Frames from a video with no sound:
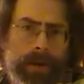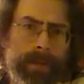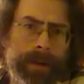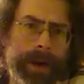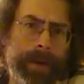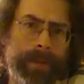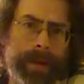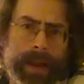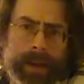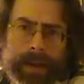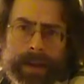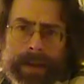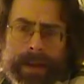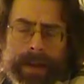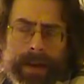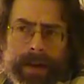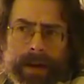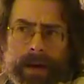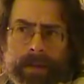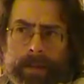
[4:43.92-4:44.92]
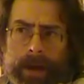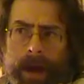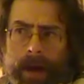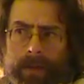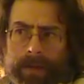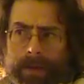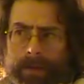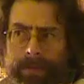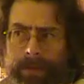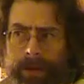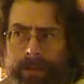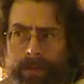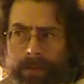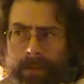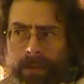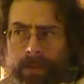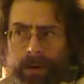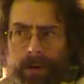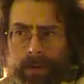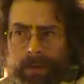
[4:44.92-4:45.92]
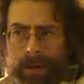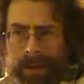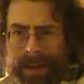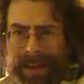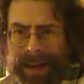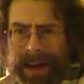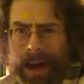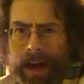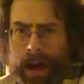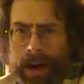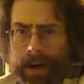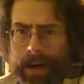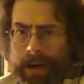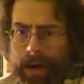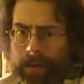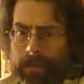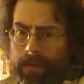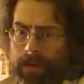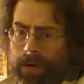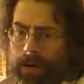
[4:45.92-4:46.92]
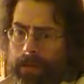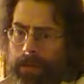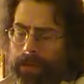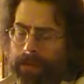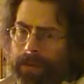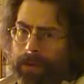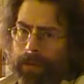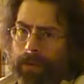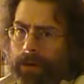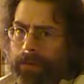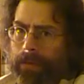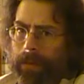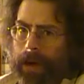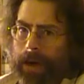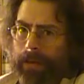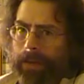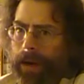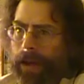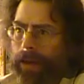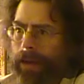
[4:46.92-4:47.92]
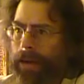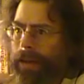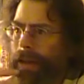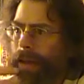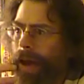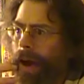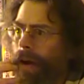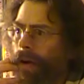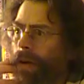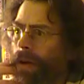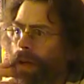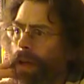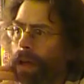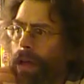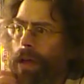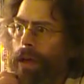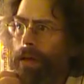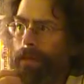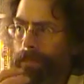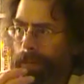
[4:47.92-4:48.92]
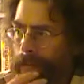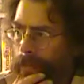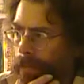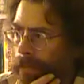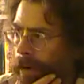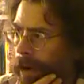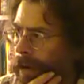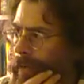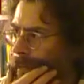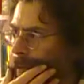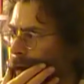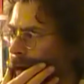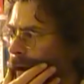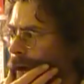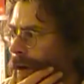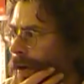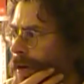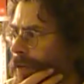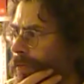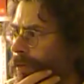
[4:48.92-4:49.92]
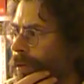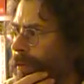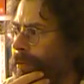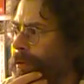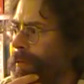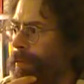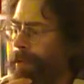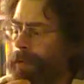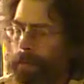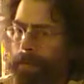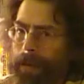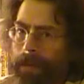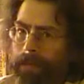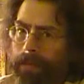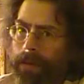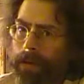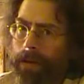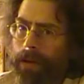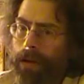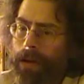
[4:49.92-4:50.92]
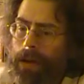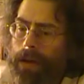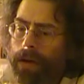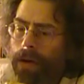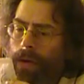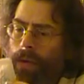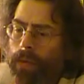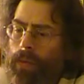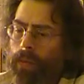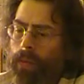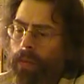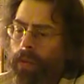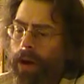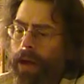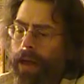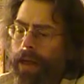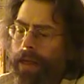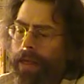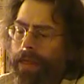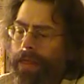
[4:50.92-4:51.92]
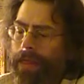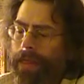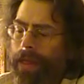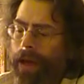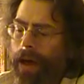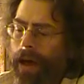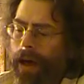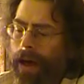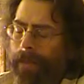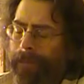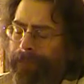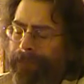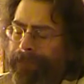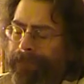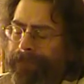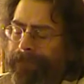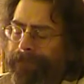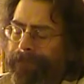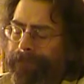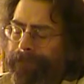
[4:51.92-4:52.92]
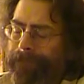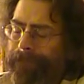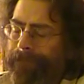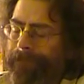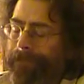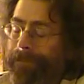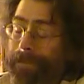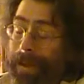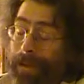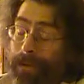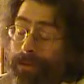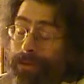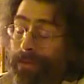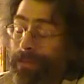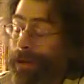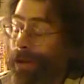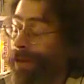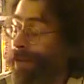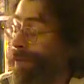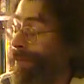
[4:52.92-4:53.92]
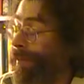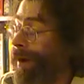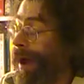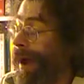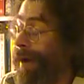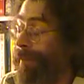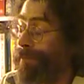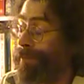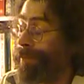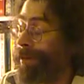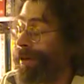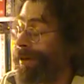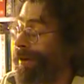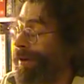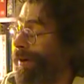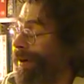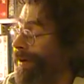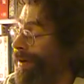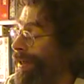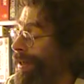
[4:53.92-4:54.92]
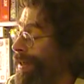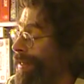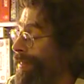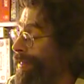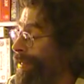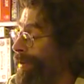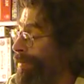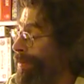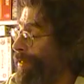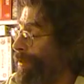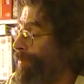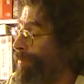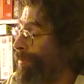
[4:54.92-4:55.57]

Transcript: many relics had come out that people weren't really hunting for them. If there weren't many relics out, people might have been hunting for them. Some of the people with uh, this should be in the wrap, but you know, some of the